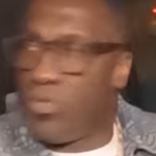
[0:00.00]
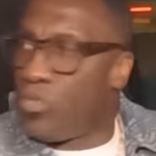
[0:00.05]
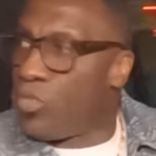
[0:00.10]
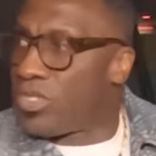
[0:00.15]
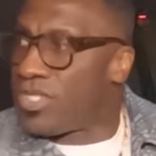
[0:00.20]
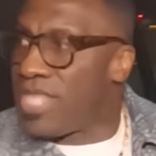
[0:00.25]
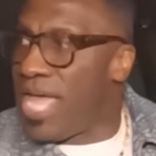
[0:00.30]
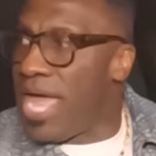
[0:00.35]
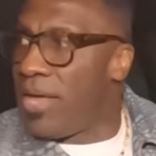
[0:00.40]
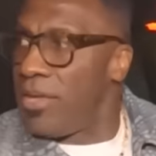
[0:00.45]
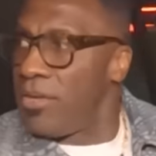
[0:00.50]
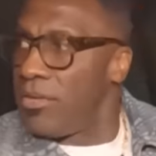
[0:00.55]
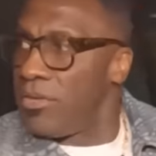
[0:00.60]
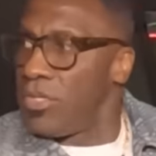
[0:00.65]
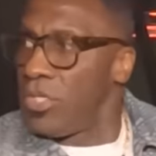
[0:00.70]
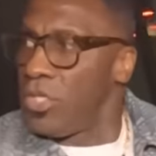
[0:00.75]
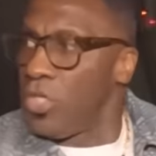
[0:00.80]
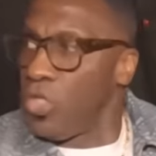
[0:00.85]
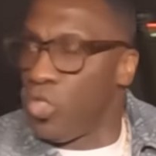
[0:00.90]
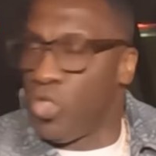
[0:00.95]
Was that
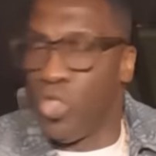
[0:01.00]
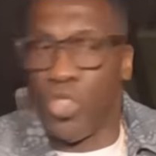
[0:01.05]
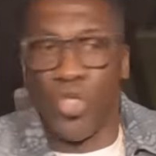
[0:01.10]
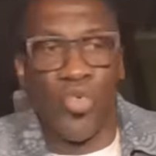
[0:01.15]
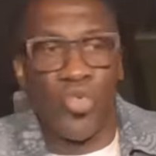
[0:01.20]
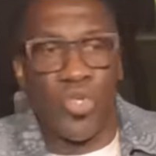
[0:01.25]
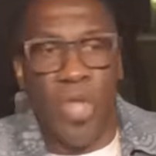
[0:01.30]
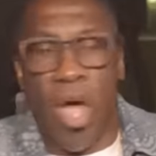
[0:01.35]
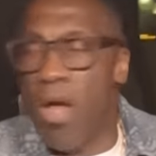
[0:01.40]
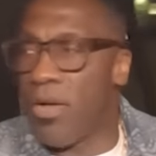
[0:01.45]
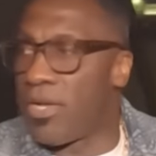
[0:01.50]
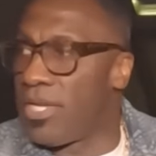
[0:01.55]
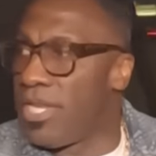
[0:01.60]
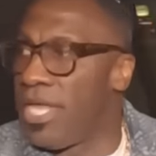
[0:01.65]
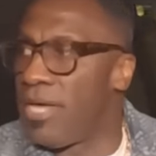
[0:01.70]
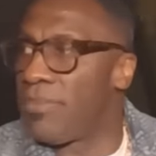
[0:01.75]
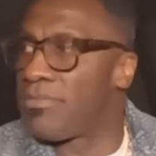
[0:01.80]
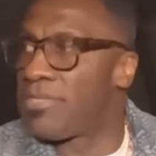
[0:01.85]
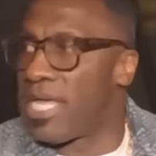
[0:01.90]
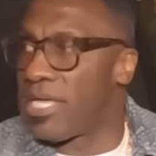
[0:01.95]
you talking
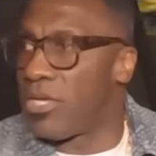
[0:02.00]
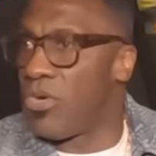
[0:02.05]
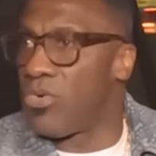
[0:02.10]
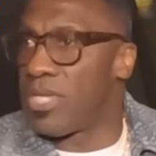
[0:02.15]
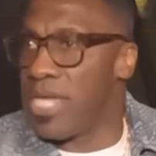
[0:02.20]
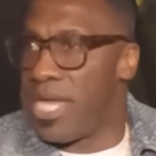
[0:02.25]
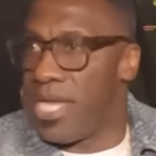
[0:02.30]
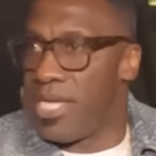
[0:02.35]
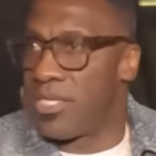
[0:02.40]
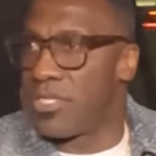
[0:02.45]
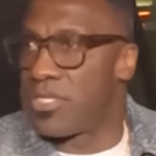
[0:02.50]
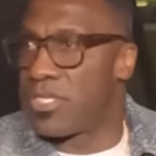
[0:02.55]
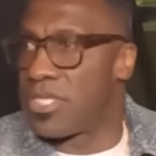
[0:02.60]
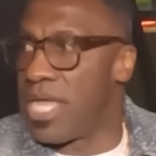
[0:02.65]
to him like, okay,